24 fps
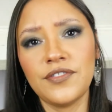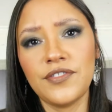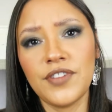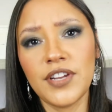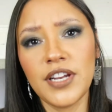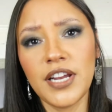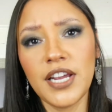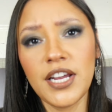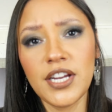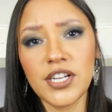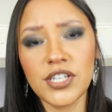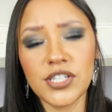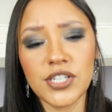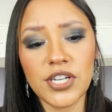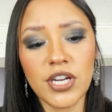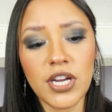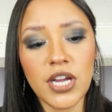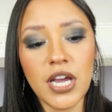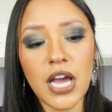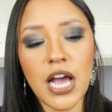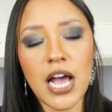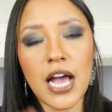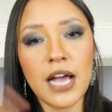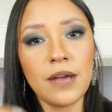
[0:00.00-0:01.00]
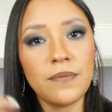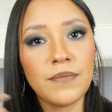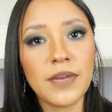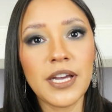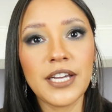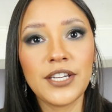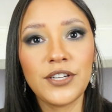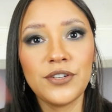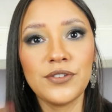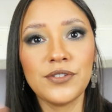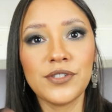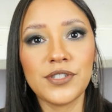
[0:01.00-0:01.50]
Finish. I
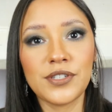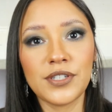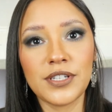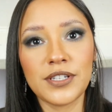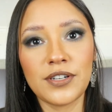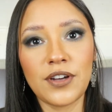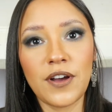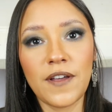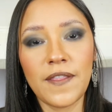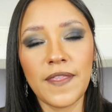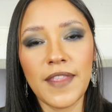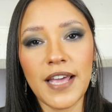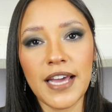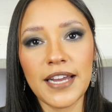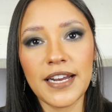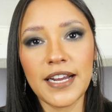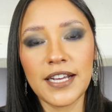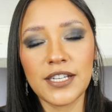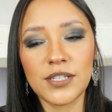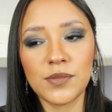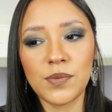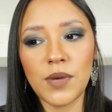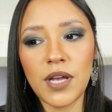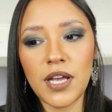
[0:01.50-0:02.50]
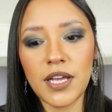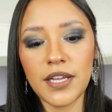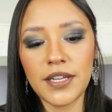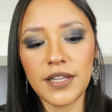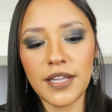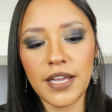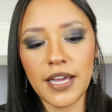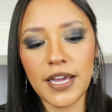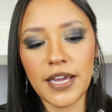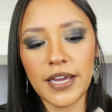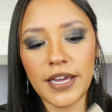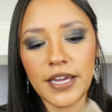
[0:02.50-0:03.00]
used it on that as well, and
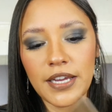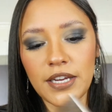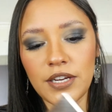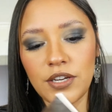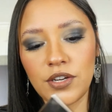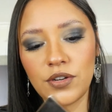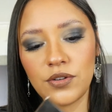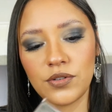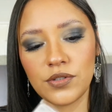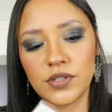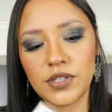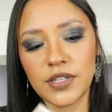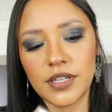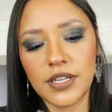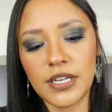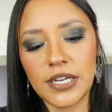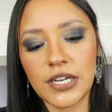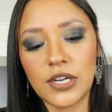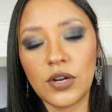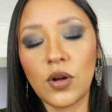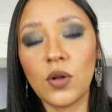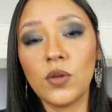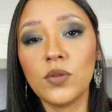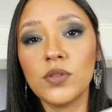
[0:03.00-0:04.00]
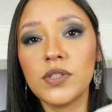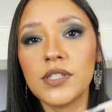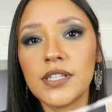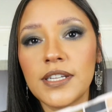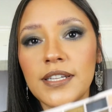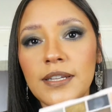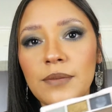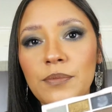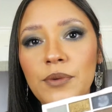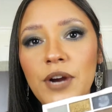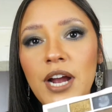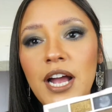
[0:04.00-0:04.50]
there I used the golds
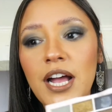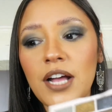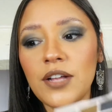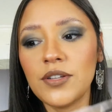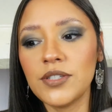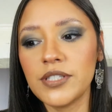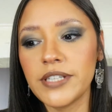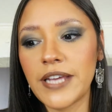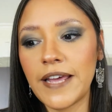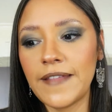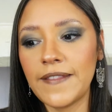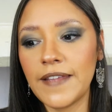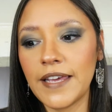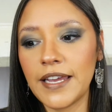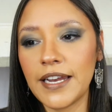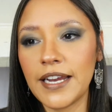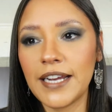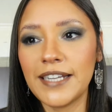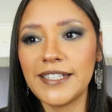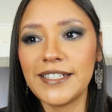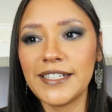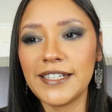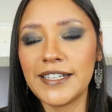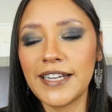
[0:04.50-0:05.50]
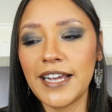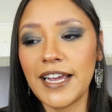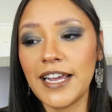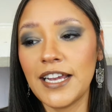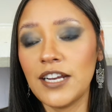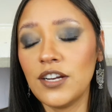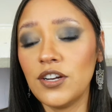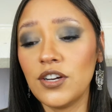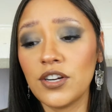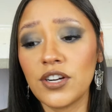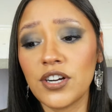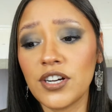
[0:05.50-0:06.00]
and the browns, and then I did a
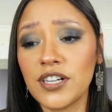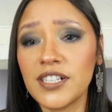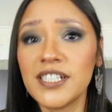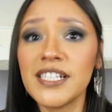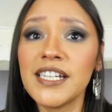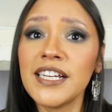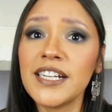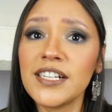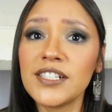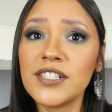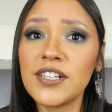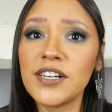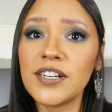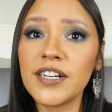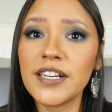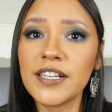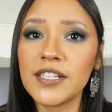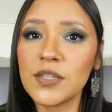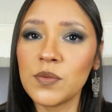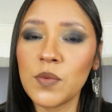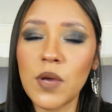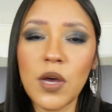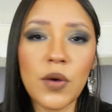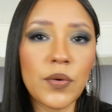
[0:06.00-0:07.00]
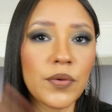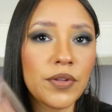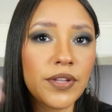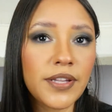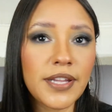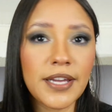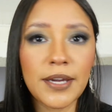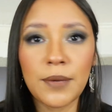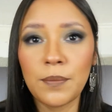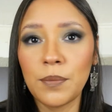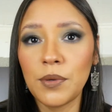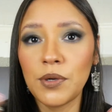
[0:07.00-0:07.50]
look on TikTok as well with
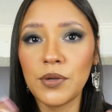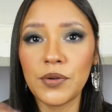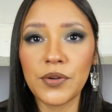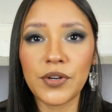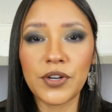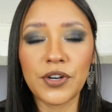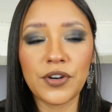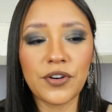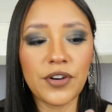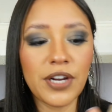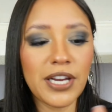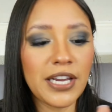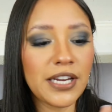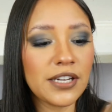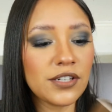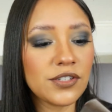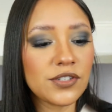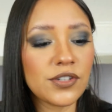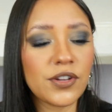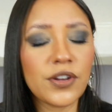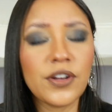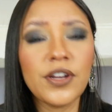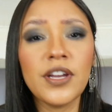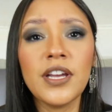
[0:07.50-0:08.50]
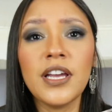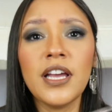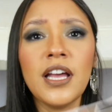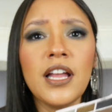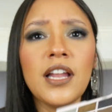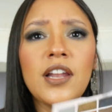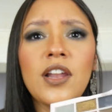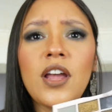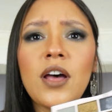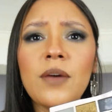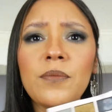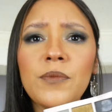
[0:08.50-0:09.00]
like blue and green, so a
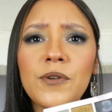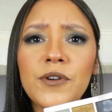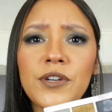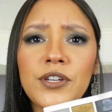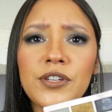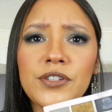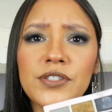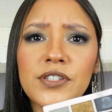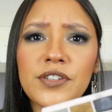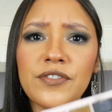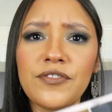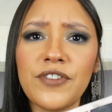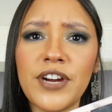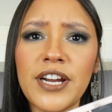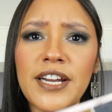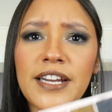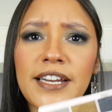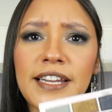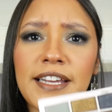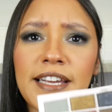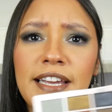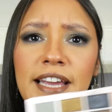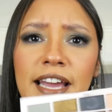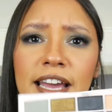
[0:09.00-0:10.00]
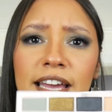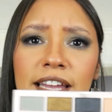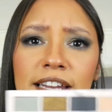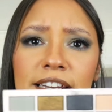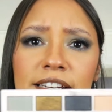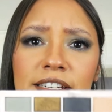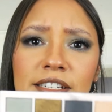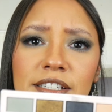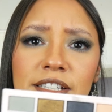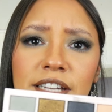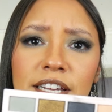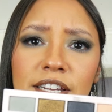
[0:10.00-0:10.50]
lot more user friendly,
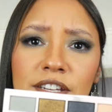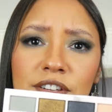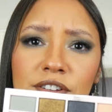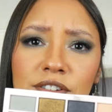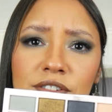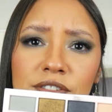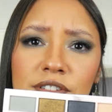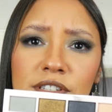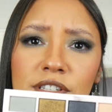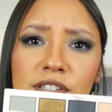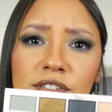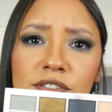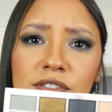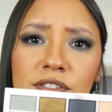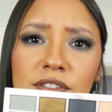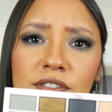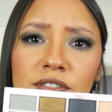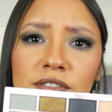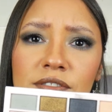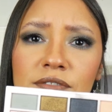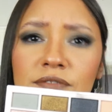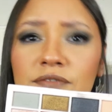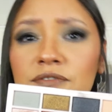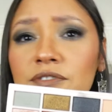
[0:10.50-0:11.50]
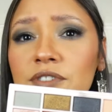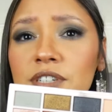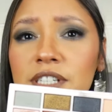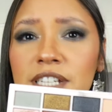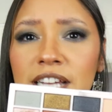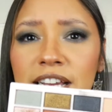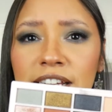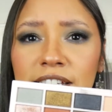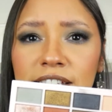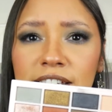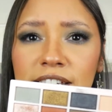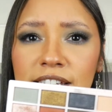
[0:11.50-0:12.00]
and can use this one for
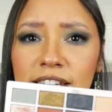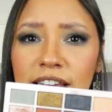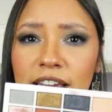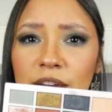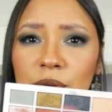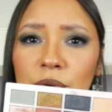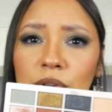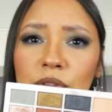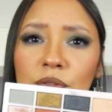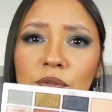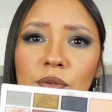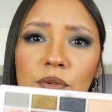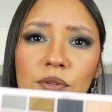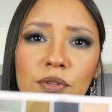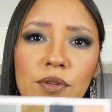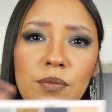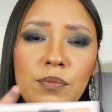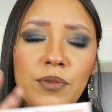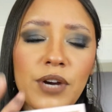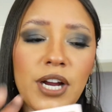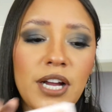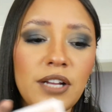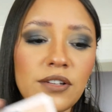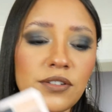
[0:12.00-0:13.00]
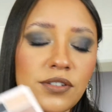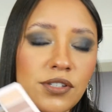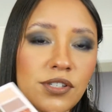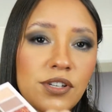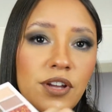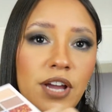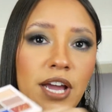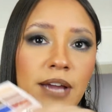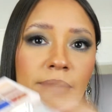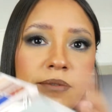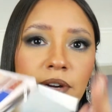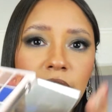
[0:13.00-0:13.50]
day to day with all the browns.
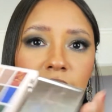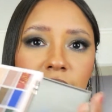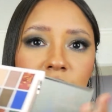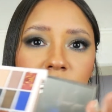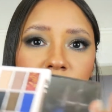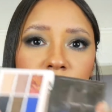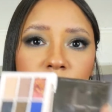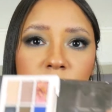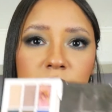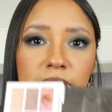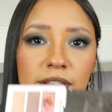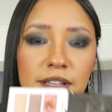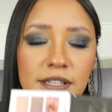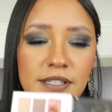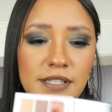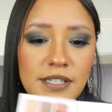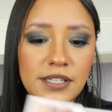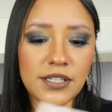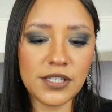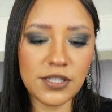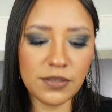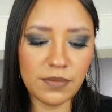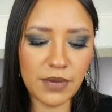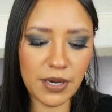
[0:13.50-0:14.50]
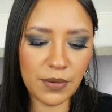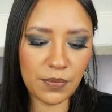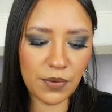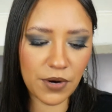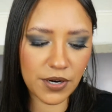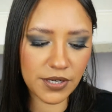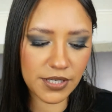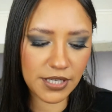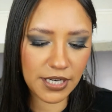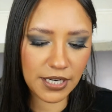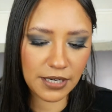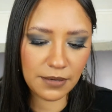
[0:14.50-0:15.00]
So I'm going to put this into my
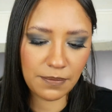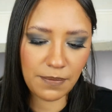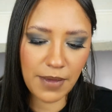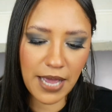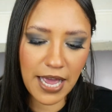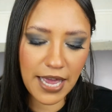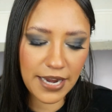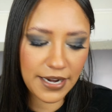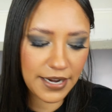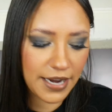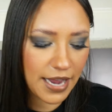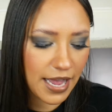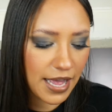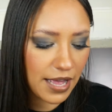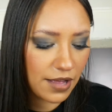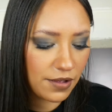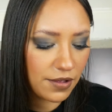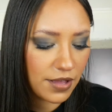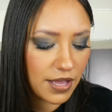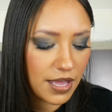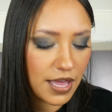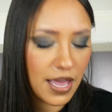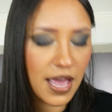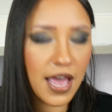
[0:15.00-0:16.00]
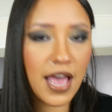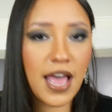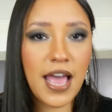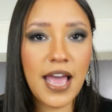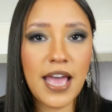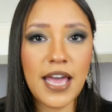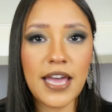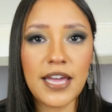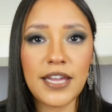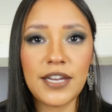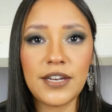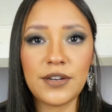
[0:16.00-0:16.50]
project pan now,
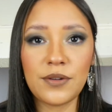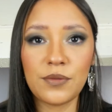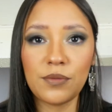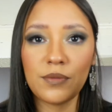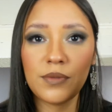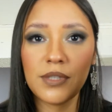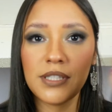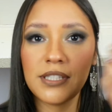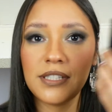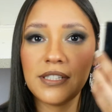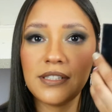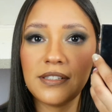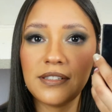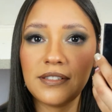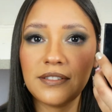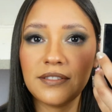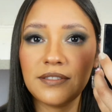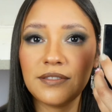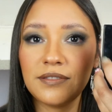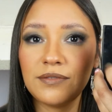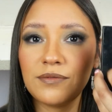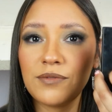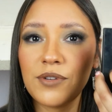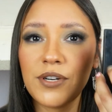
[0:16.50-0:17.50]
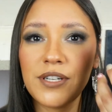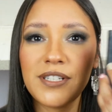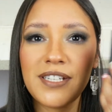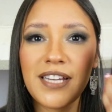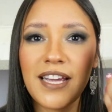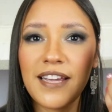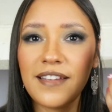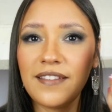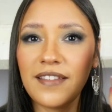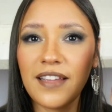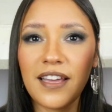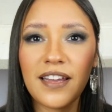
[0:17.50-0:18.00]
and we'll
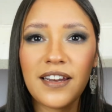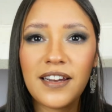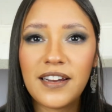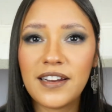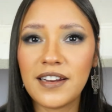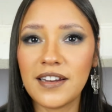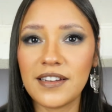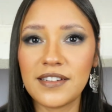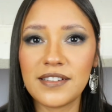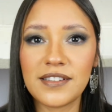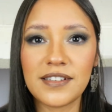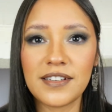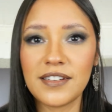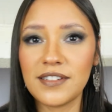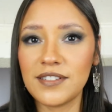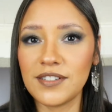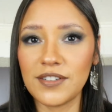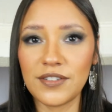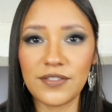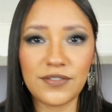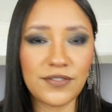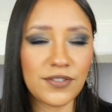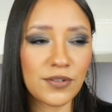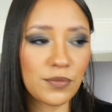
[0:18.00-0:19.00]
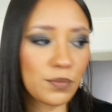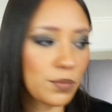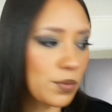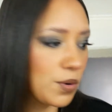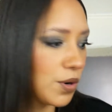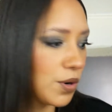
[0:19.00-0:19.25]
rotate that in at a different